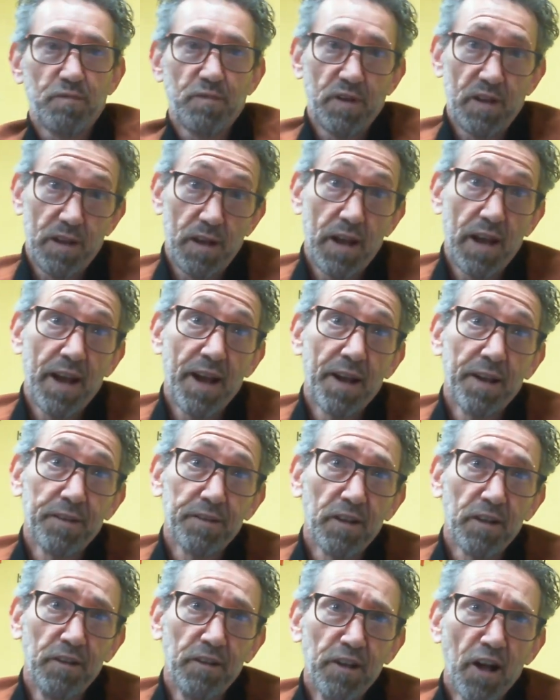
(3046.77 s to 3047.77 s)
And a
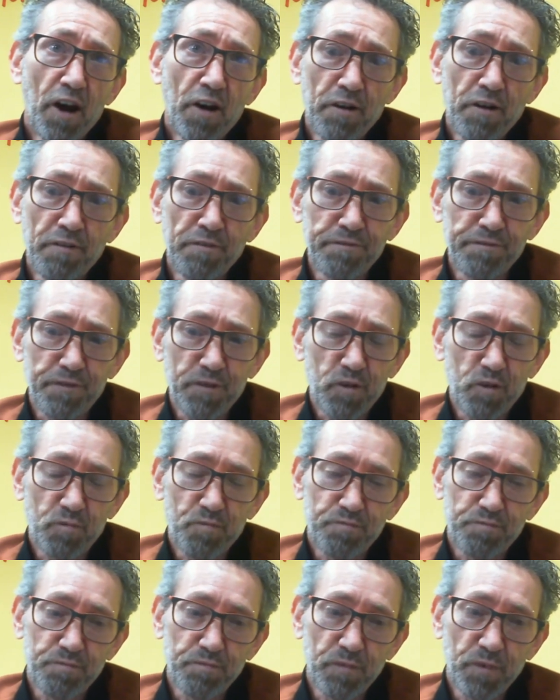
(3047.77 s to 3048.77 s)
lot of,
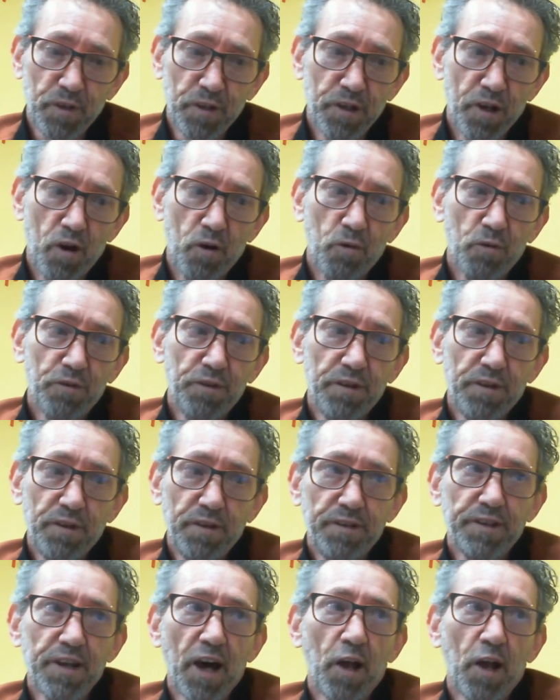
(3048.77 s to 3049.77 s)
you know,
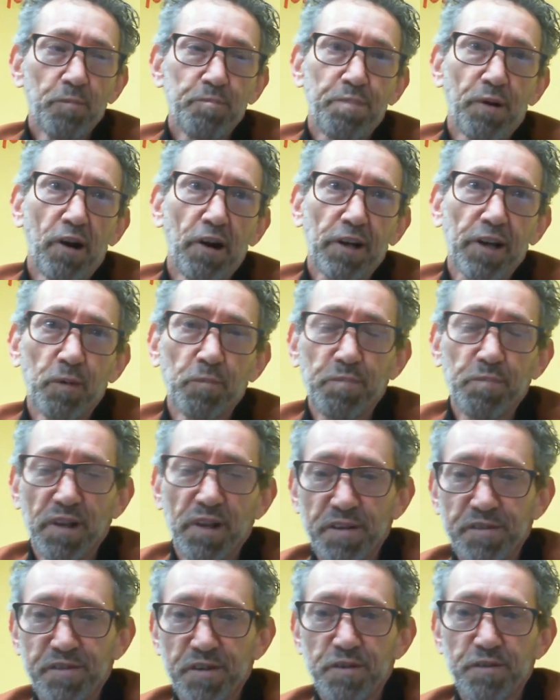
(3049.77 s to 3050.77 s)
non-parking
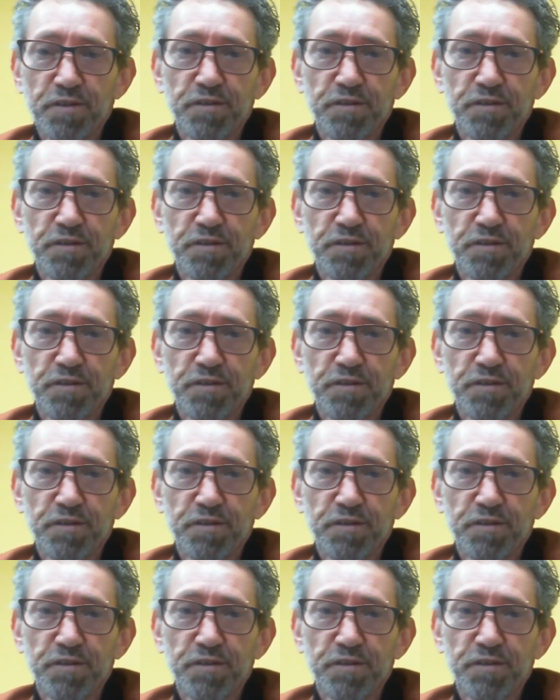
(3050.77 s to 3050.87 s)
places